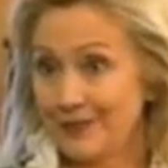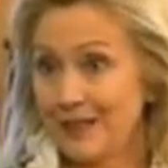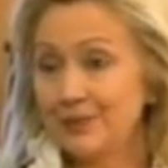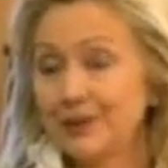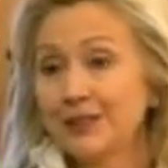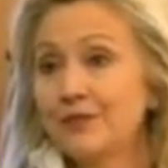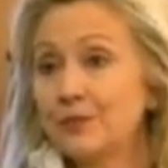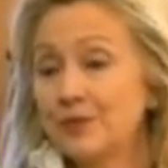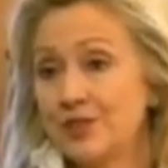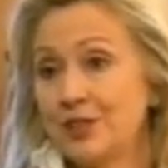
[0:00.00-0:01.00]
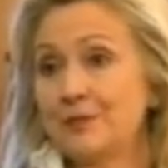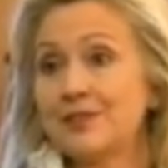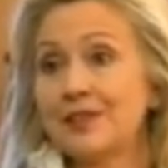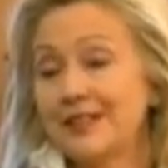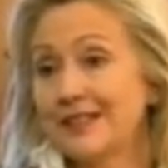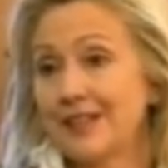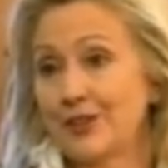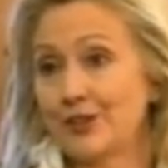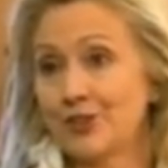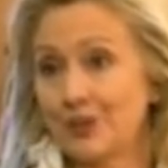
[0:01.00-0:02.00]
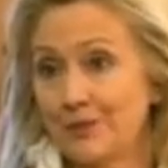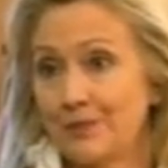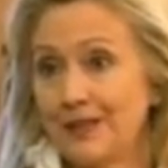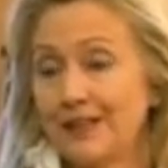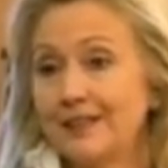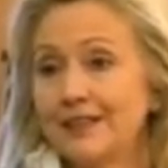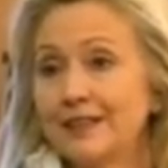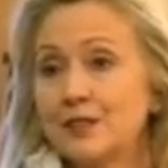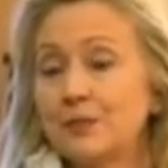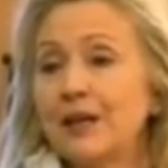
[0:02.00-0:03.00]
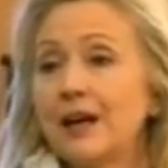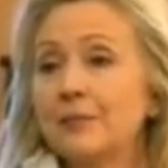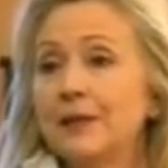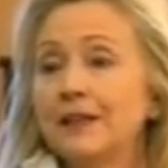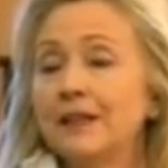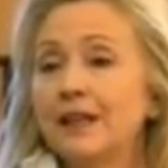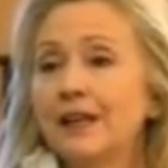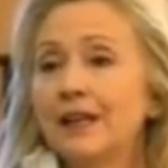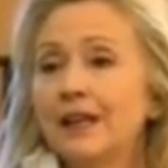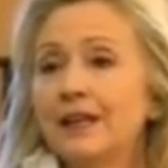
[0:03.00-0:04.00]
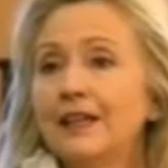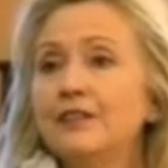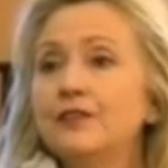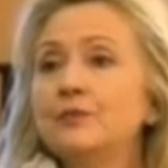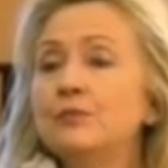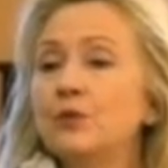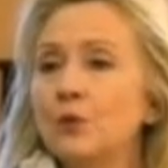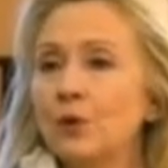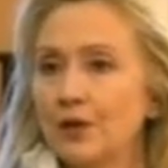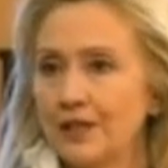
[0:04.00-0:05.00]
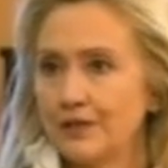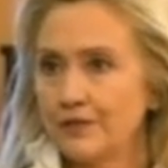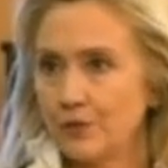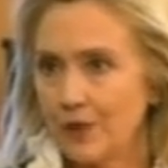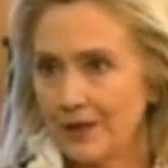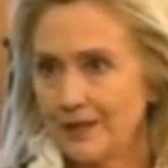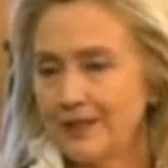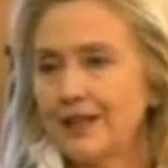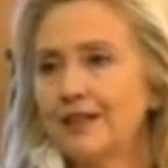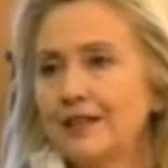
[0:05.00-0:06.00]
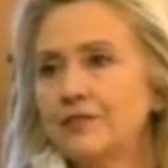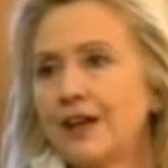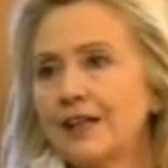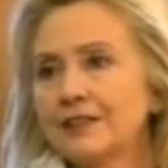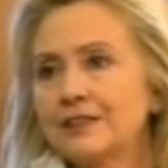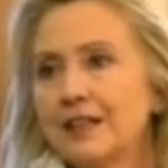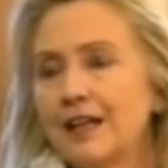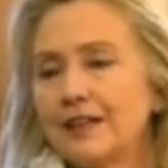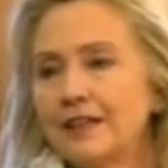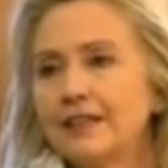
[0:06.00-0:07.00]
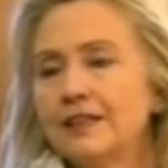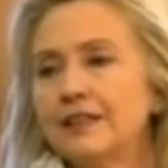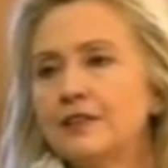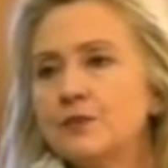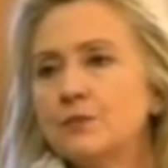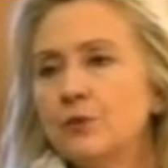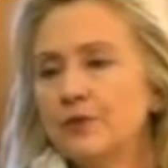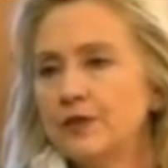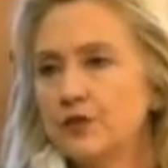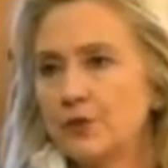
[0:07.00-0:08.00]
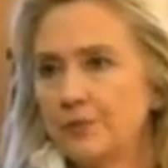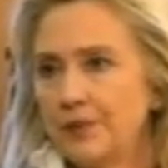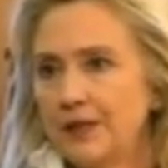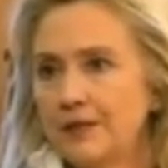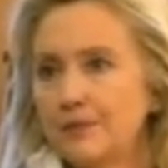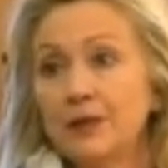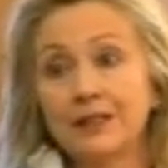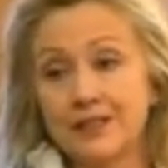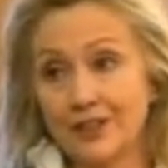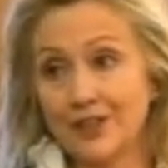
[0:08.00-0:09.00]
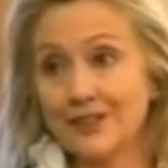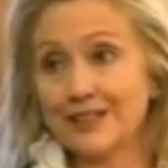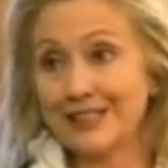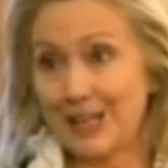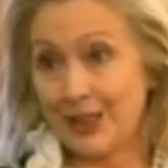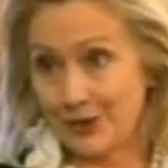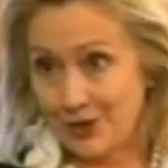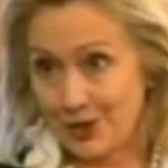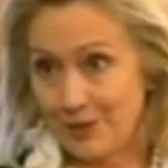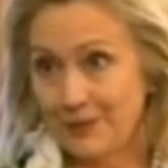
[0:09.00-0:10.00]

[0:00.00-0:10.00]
I believe the regime is a dictatorship, and I think it's becoming even more of one. In fact, I think it is moving toward being a military dictatorship.